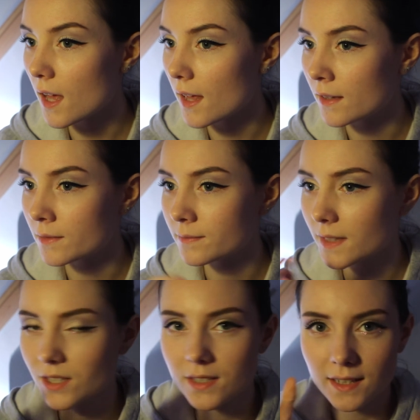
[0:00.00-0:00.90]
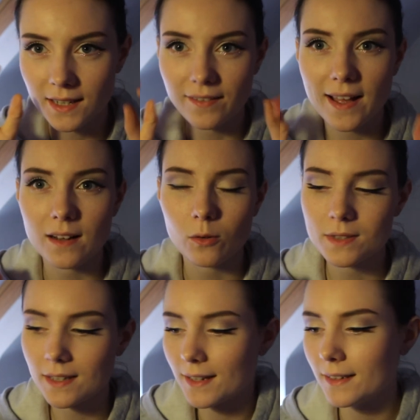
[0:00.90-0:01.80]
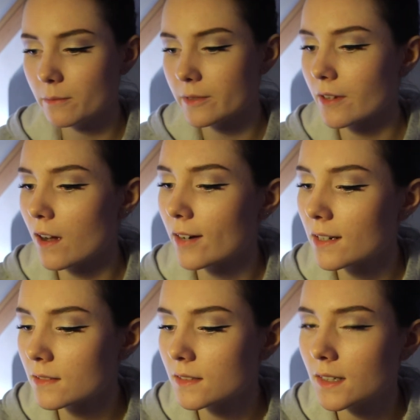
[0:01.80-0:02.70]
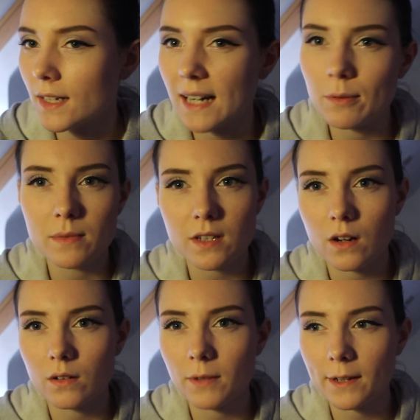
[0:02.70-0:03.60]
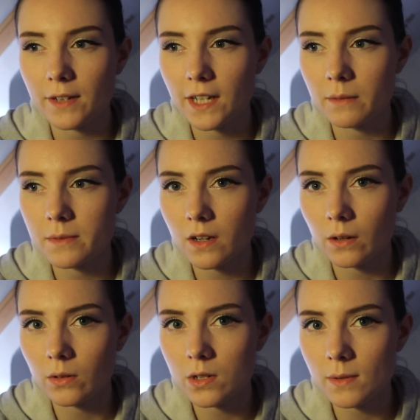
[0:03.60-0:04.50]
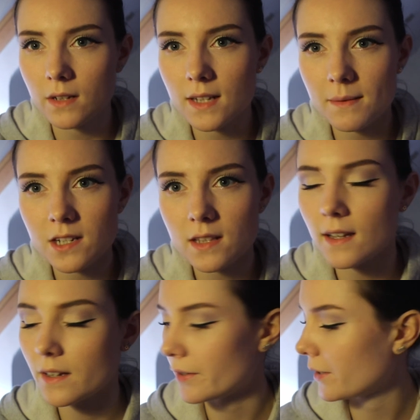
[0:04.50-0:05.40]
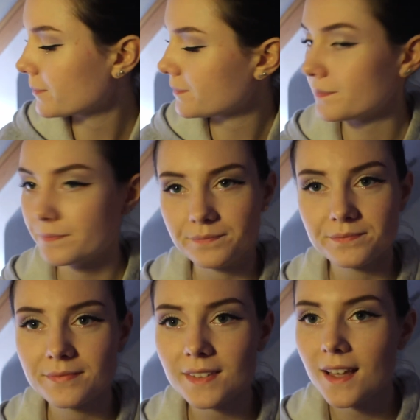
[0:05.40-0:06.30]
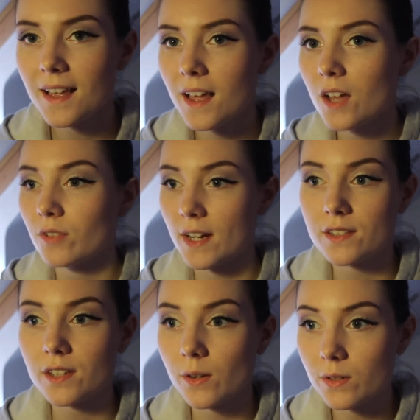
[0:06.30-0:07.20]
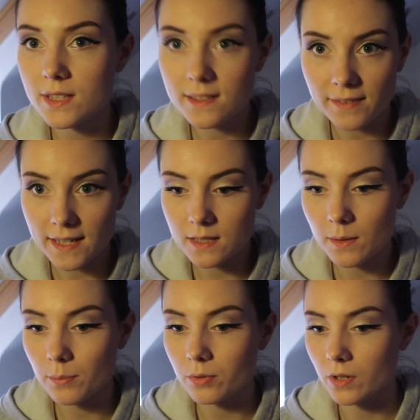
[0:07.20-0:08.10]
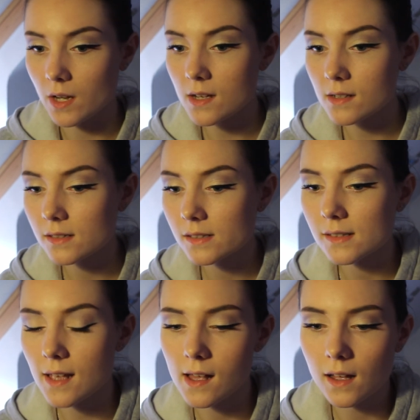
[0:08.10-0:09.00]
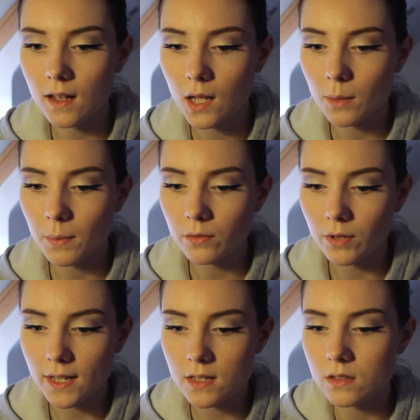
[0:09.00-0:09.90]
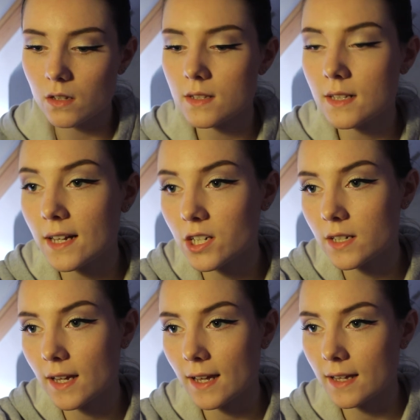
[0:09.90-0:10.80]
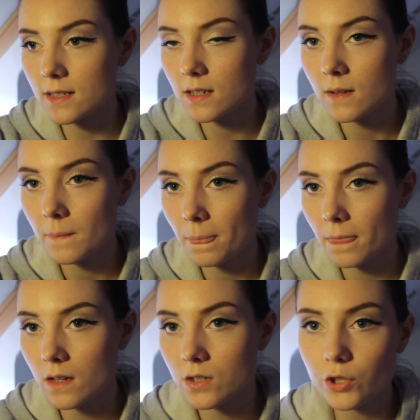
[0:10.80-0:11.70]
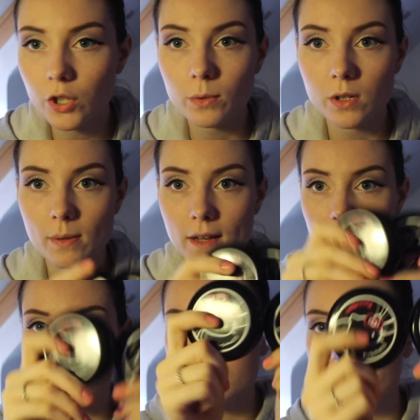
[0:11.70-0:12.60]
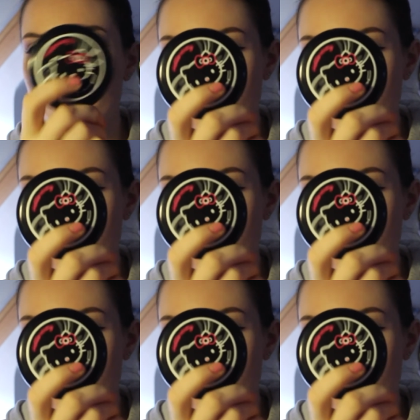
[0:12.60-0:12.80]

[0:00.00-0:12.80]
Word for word: um, just to kind of add almost like a glitter mascara. I put mascara, like regular mascara on as well. Did I mention that? I don't know. right, so onto the face products. Um, right, so this collection had two beauty powders,